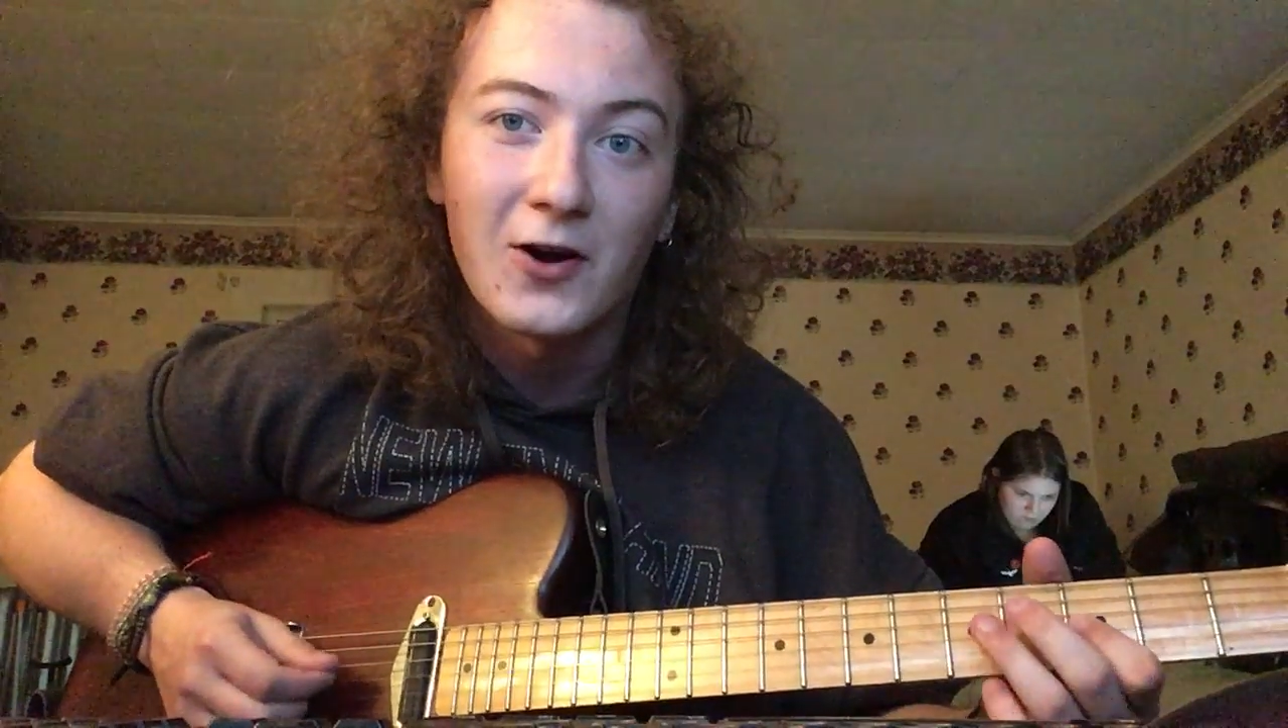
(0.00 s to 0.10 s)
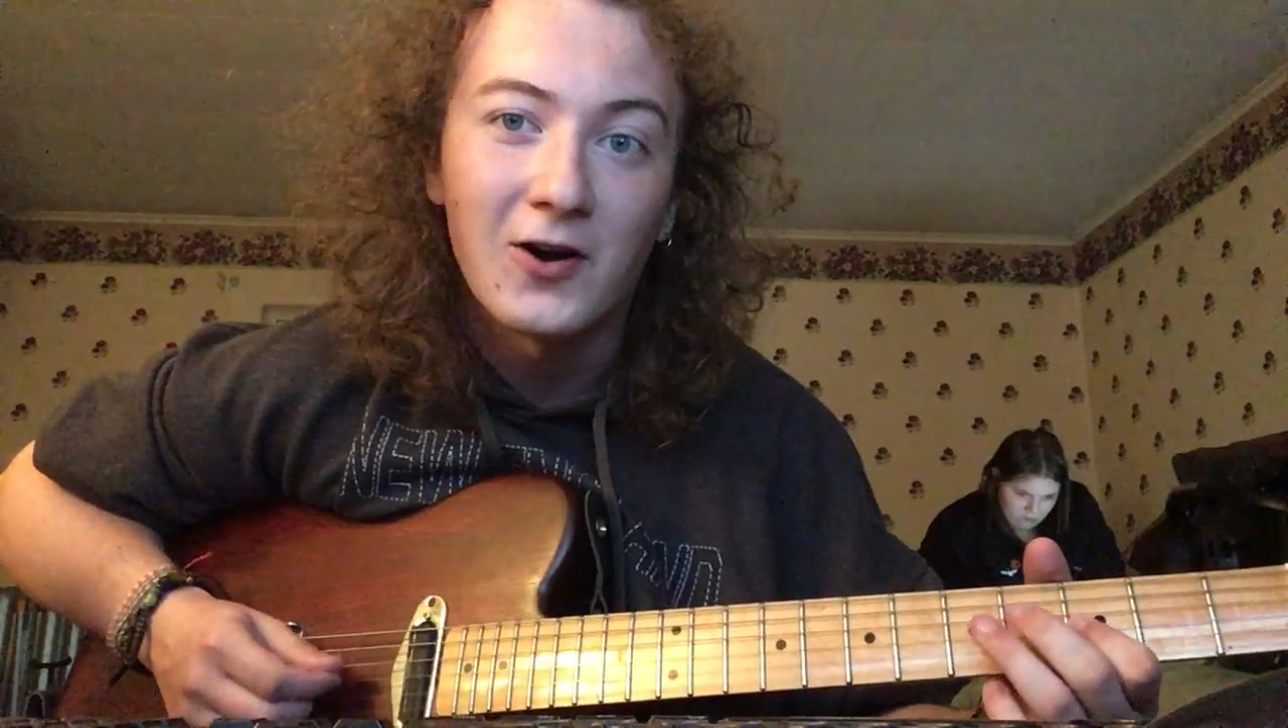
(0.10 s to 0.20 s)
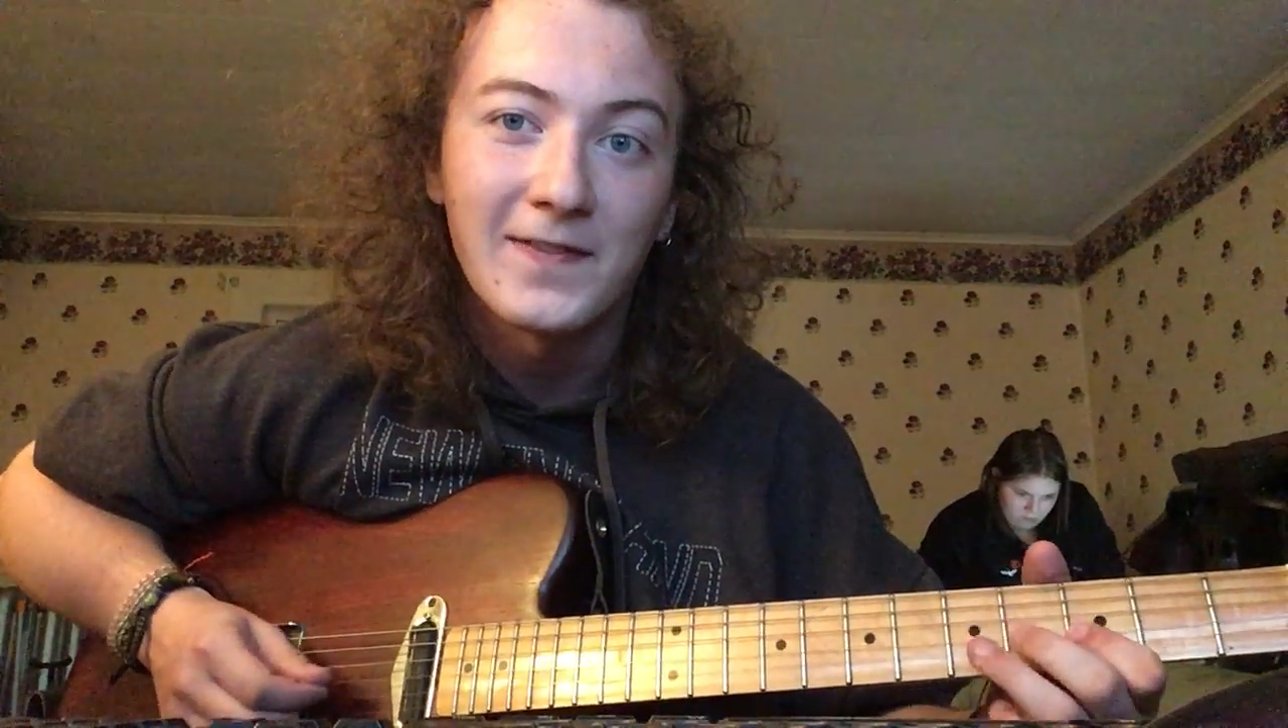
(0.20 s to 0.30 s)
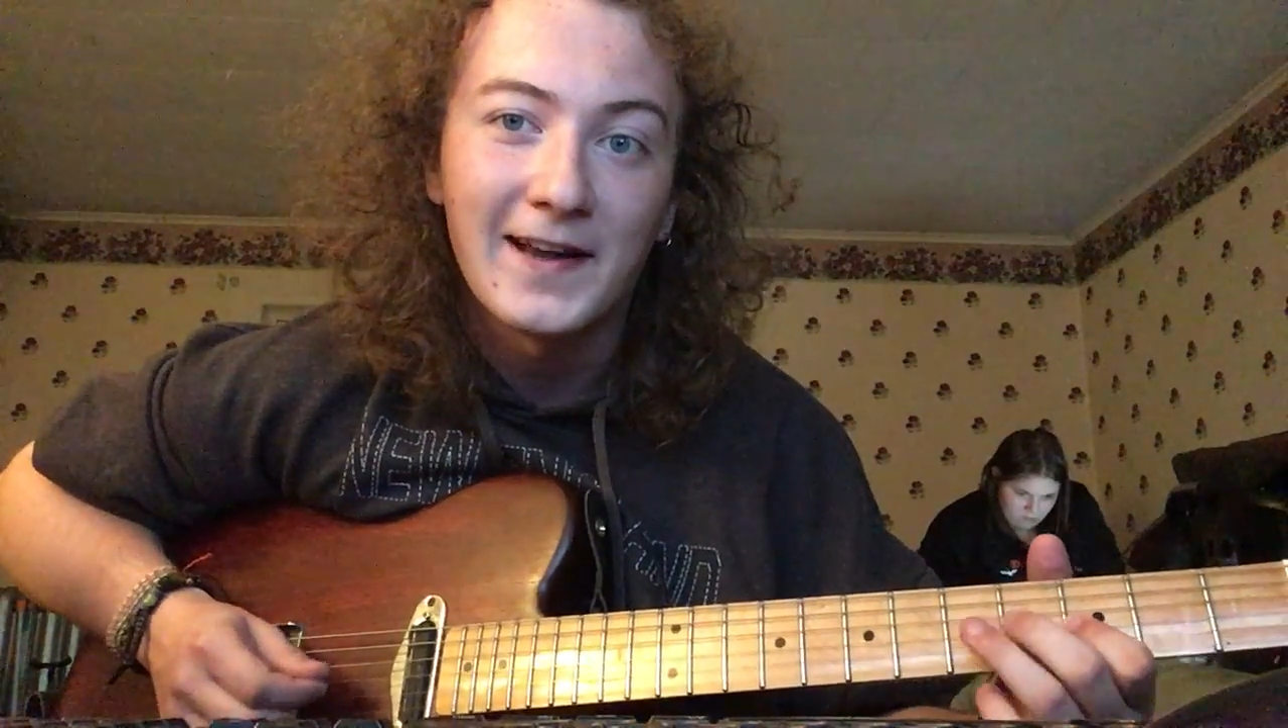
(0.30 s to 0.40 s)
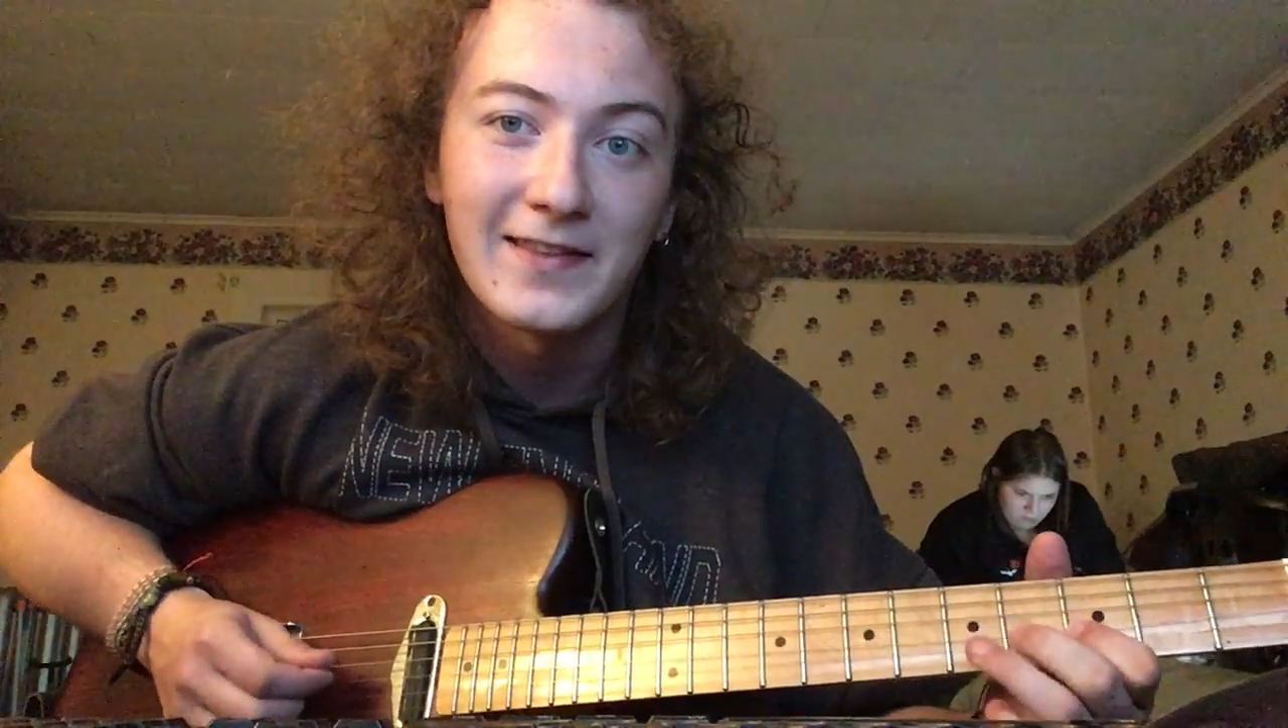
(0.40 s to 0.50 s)

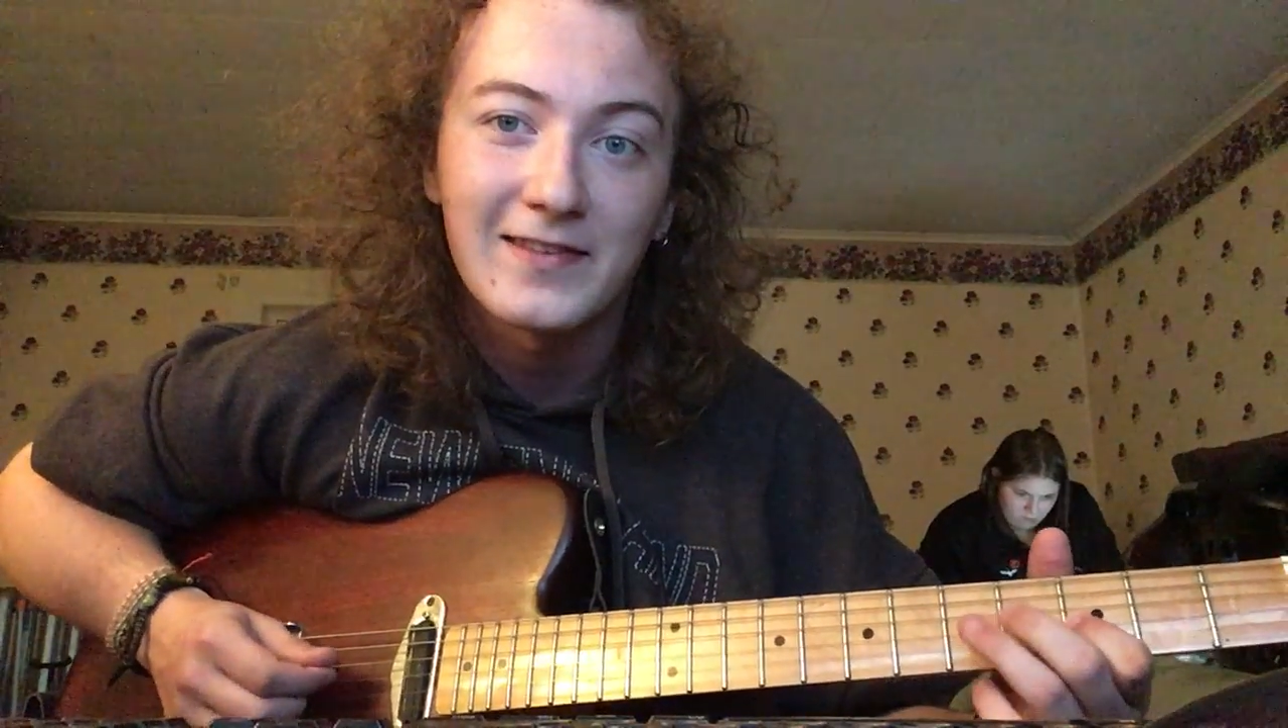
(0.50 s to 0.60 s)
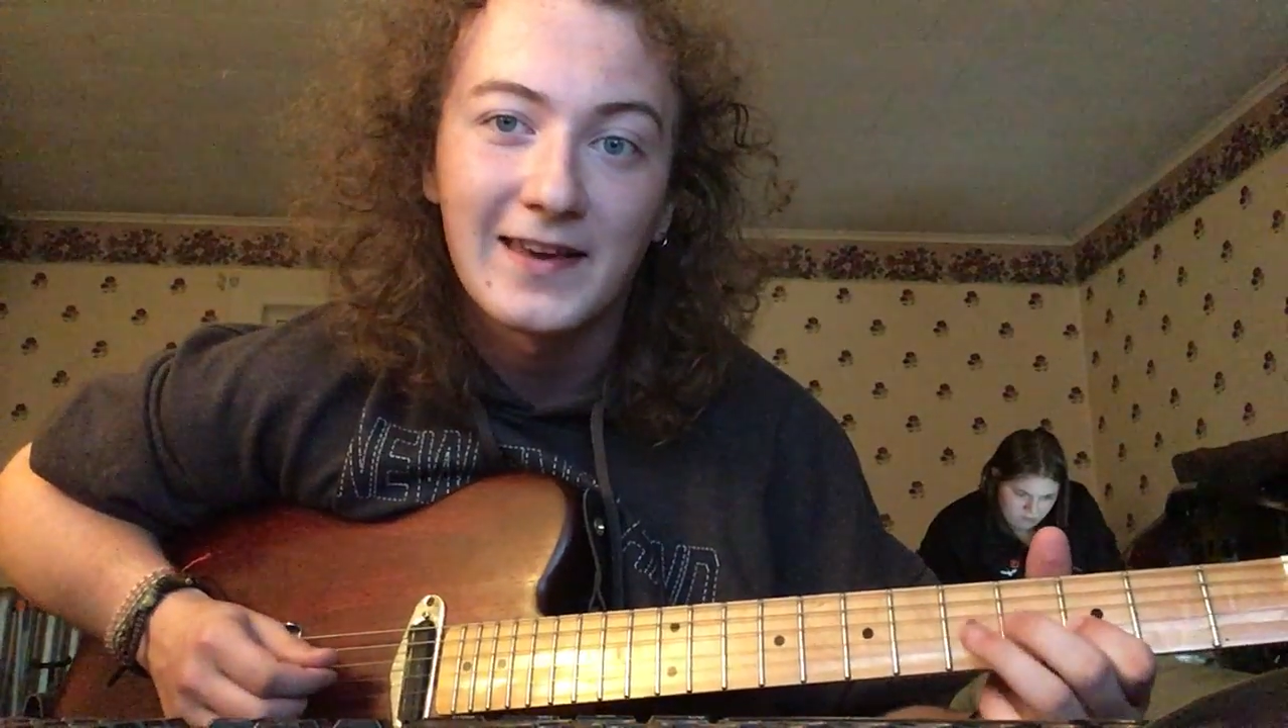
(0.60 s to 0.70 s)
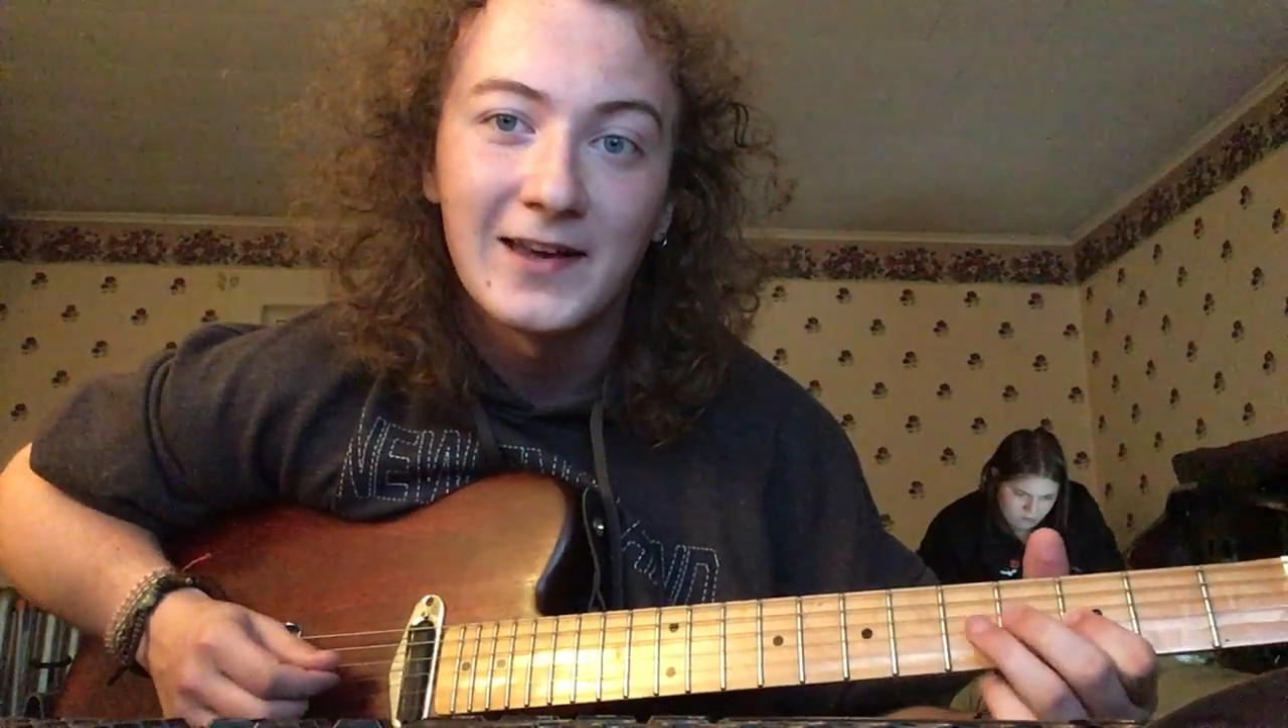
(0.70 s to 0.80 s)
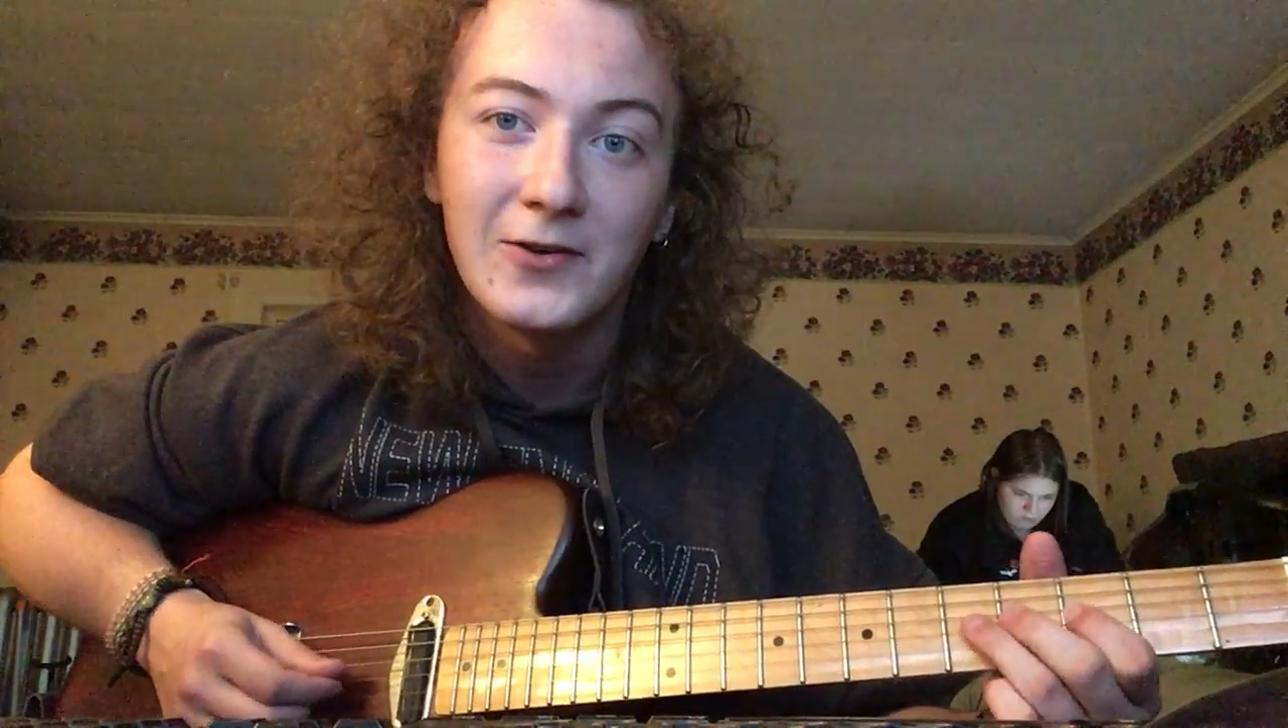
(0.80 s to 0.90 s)
on that scale,